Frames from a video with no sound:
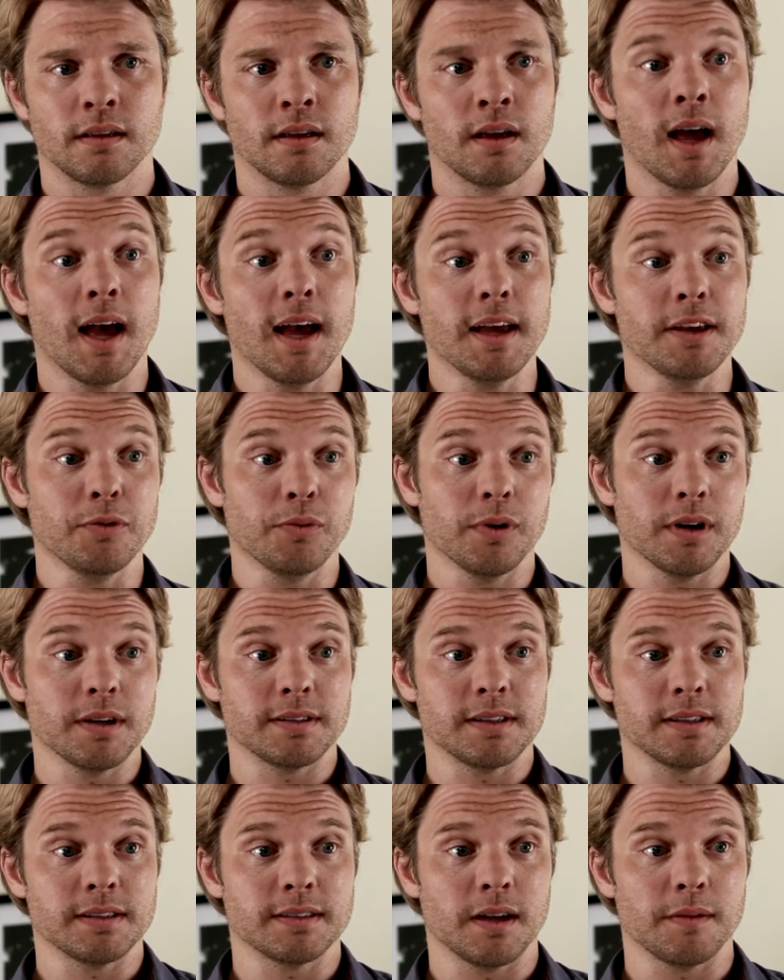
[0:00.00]
Hey, you want to
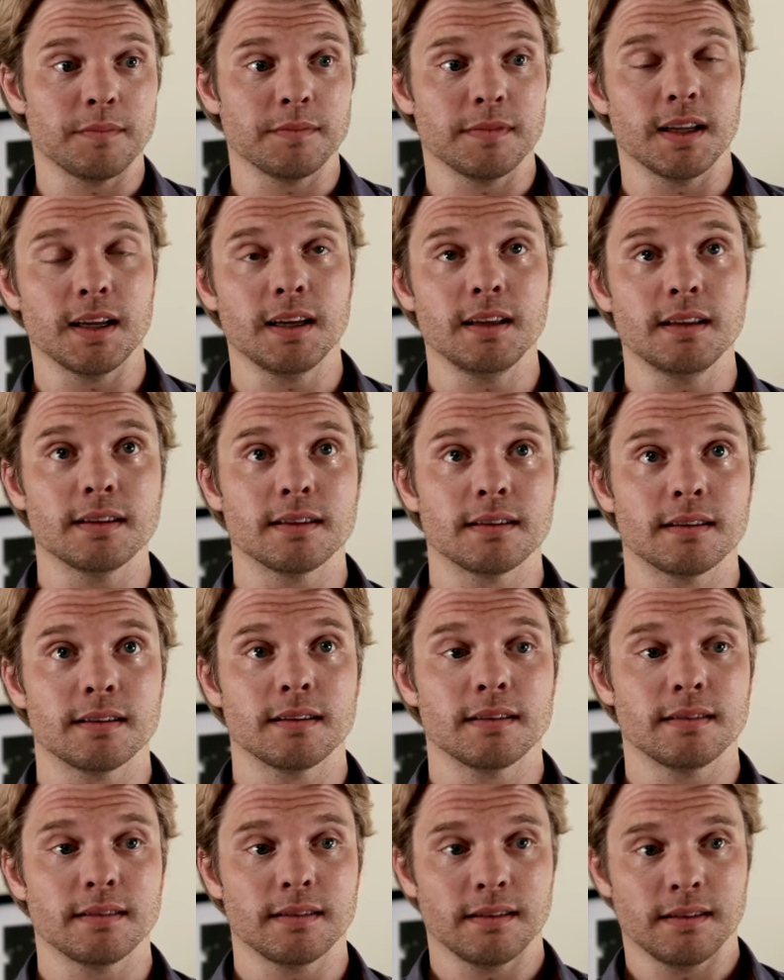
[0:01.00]
see something neat?
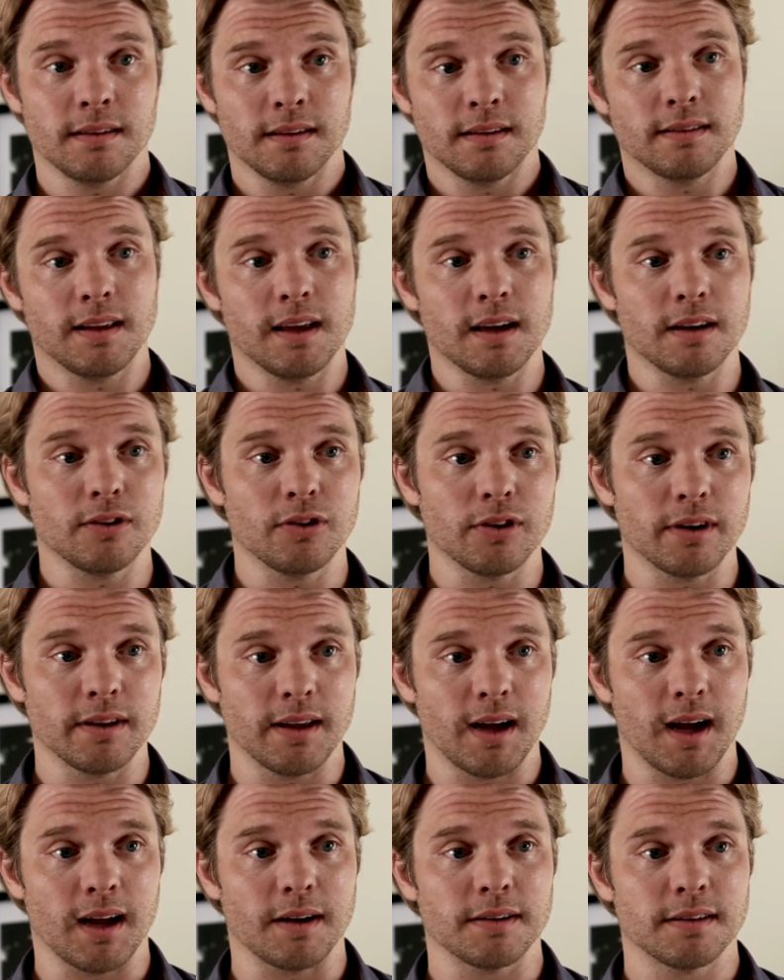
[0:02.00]
Take a look at
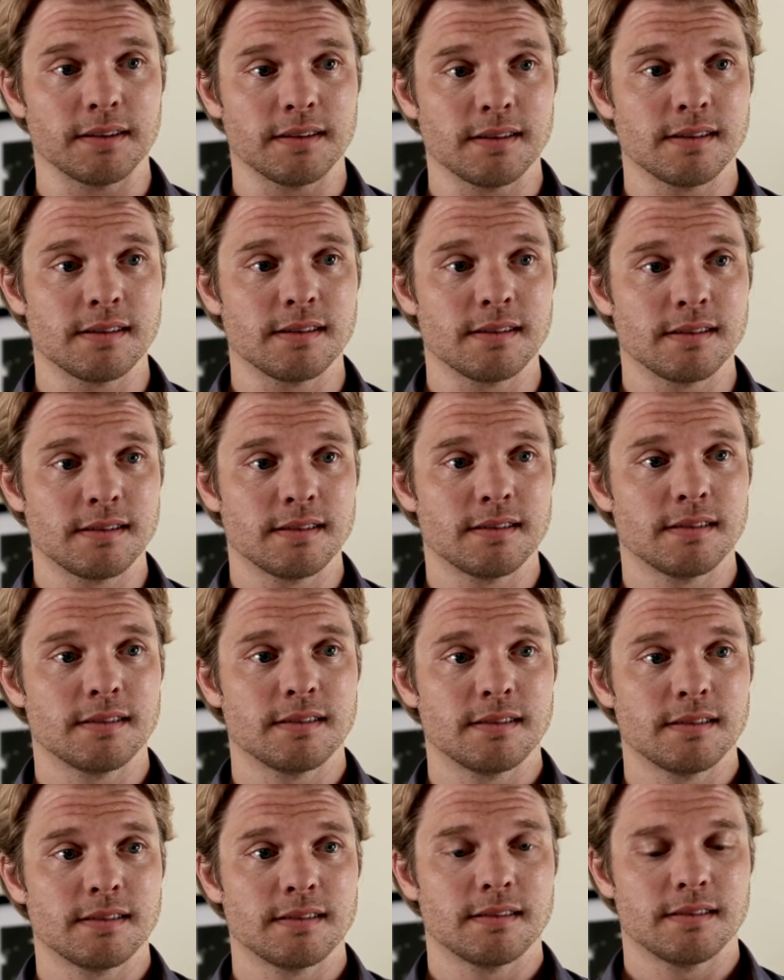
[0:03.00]
that.
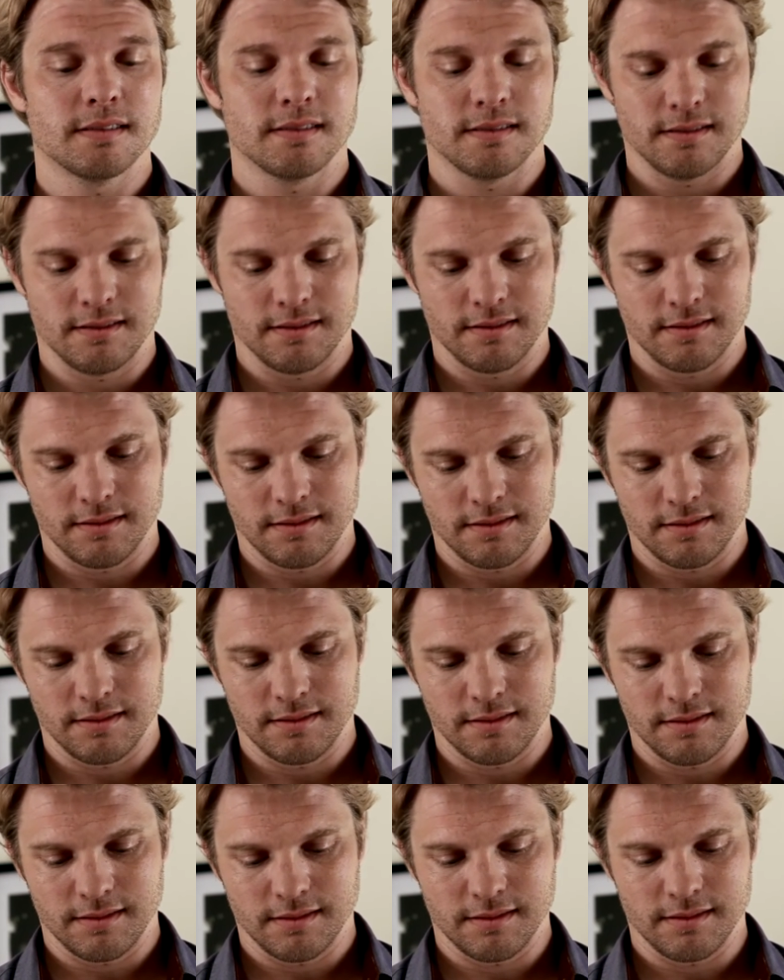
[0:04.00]
Jeez,
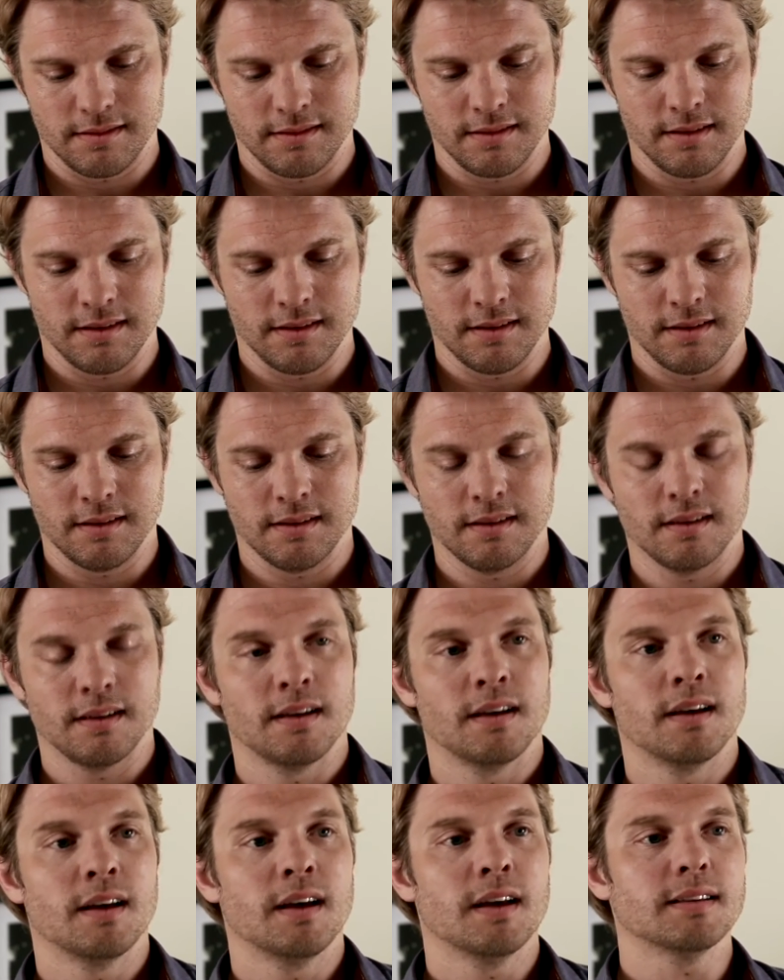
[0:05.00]
what is it?
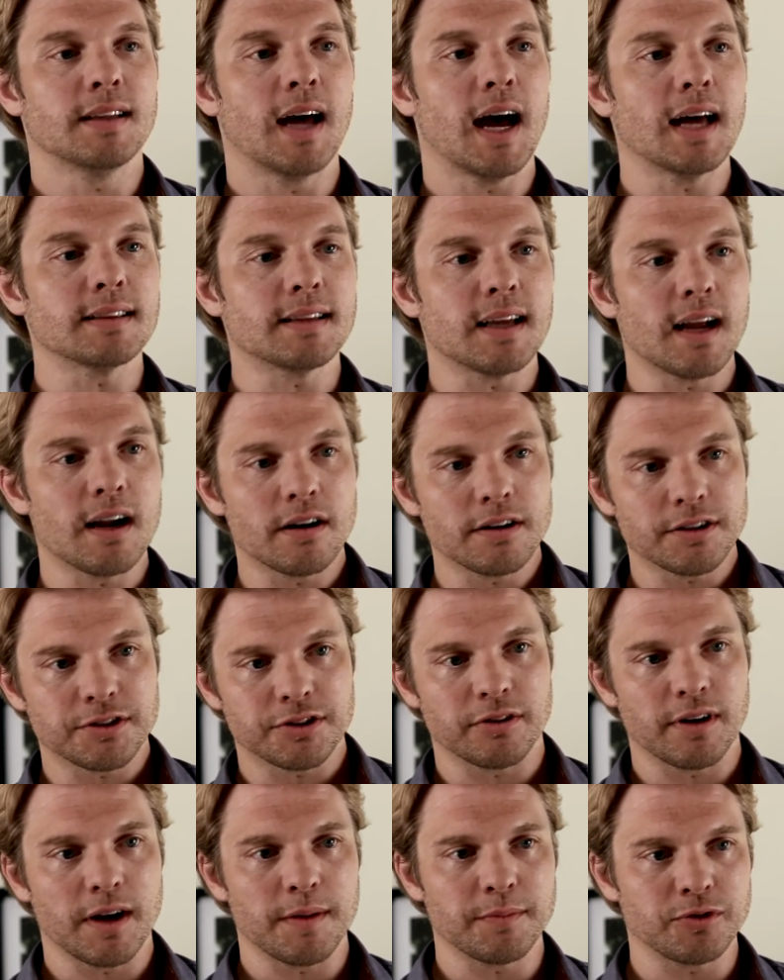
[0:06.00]
That there is
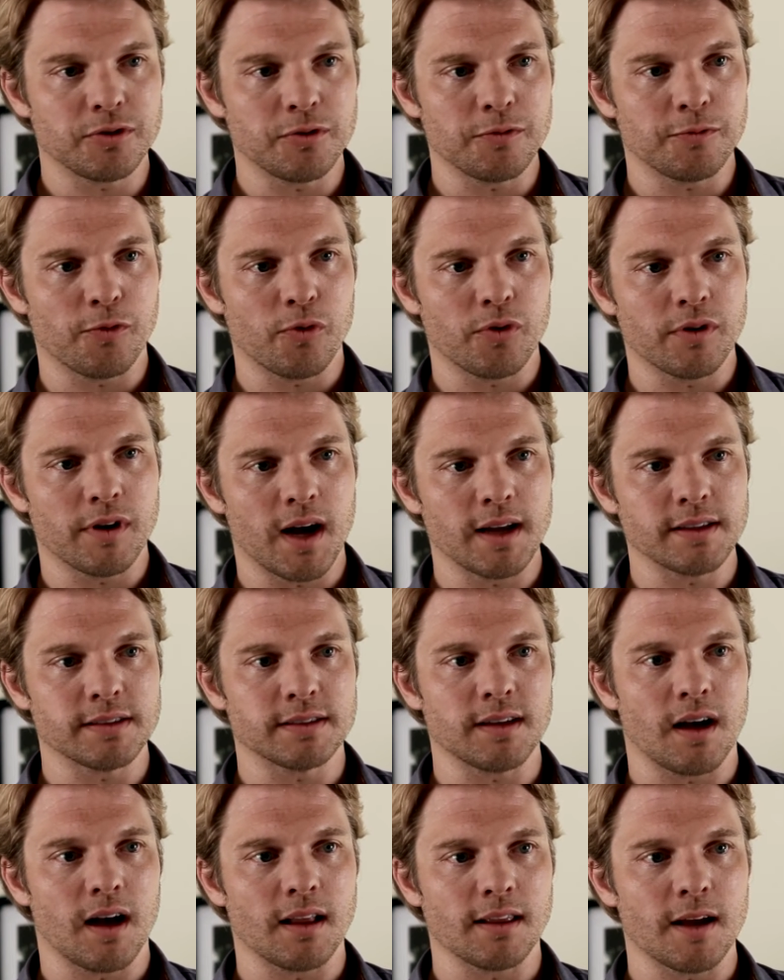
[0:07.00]
your M249
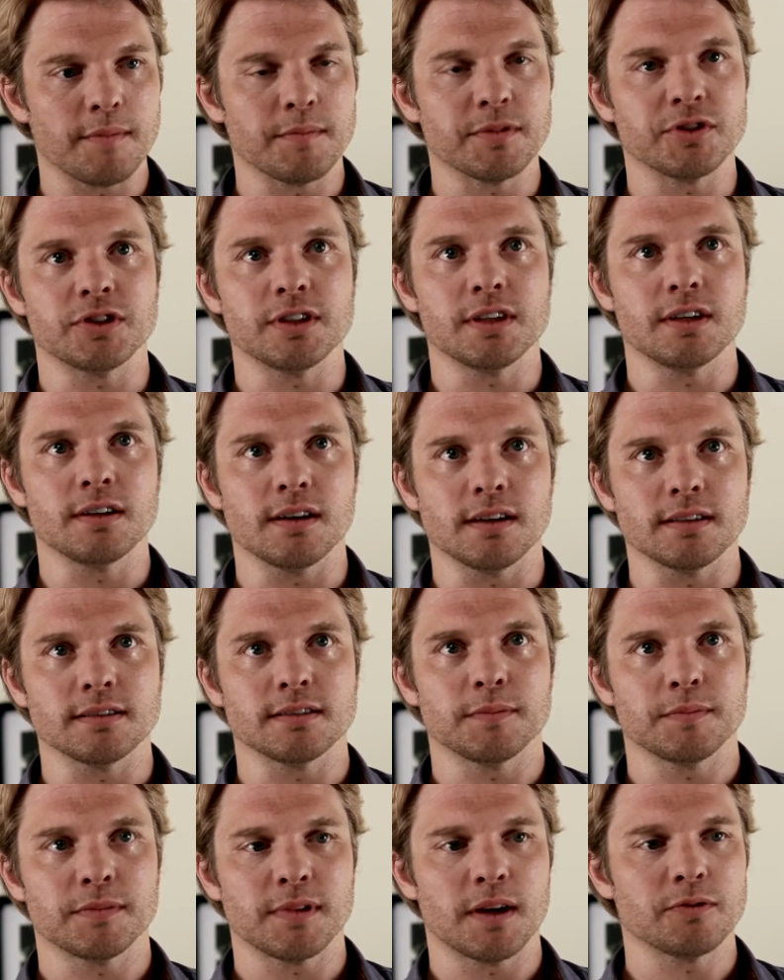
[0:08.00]
SAW light machine gun,
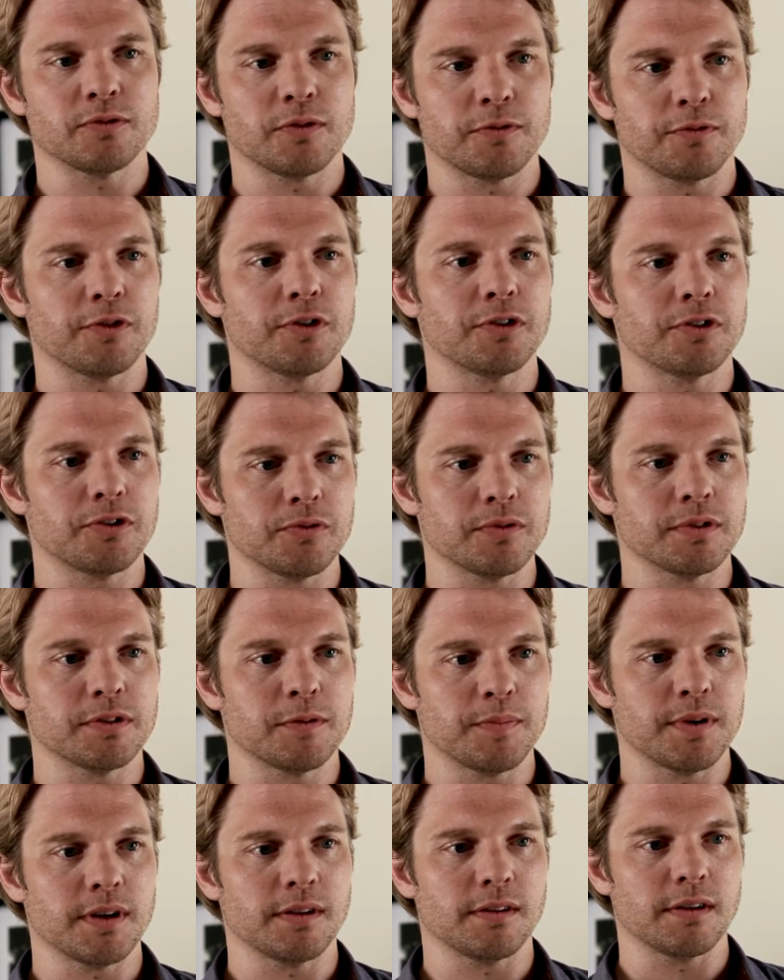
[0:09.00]
sometimes referred to as a
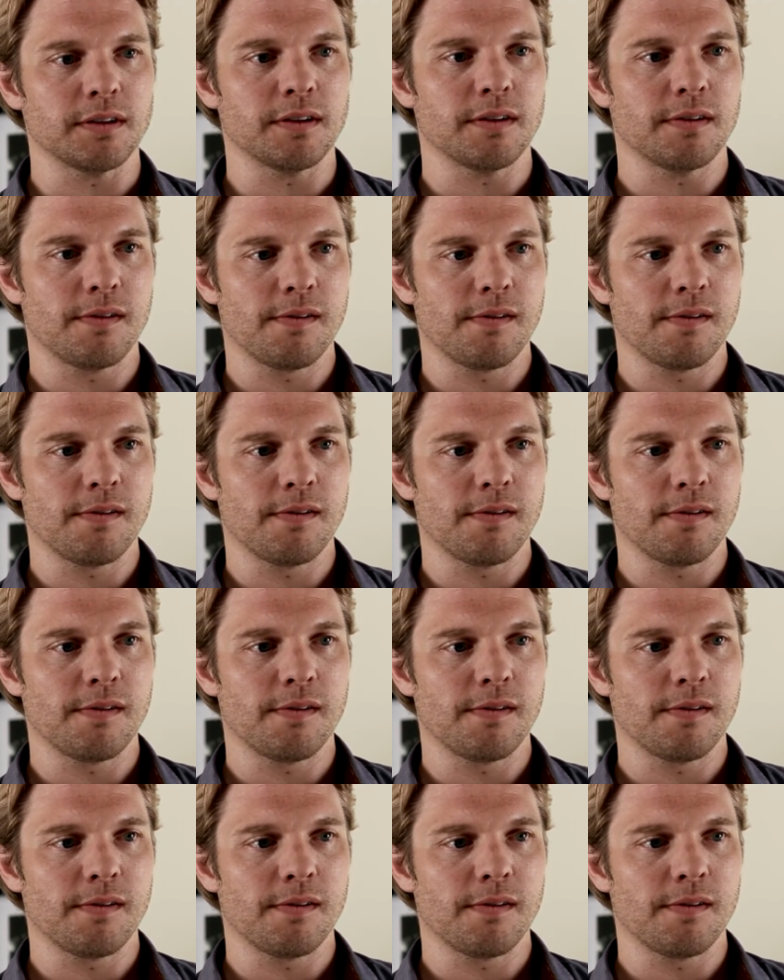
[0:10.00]
piglet.